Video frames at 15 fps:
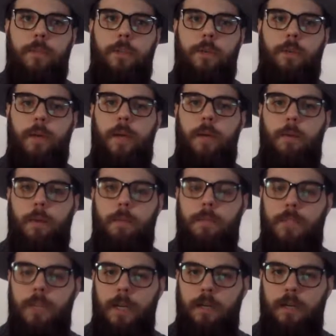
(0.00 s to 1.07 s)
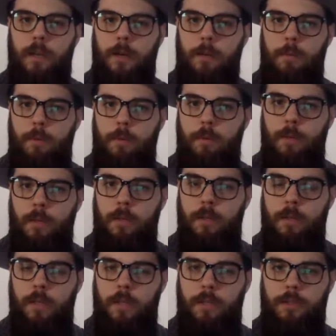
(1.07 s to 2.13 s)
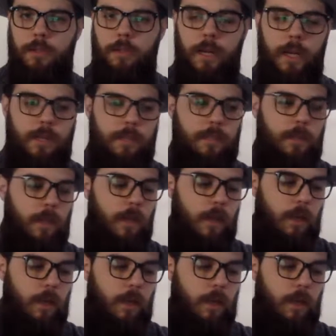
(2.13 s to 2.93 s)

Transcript: create a website, and I built one in 2 days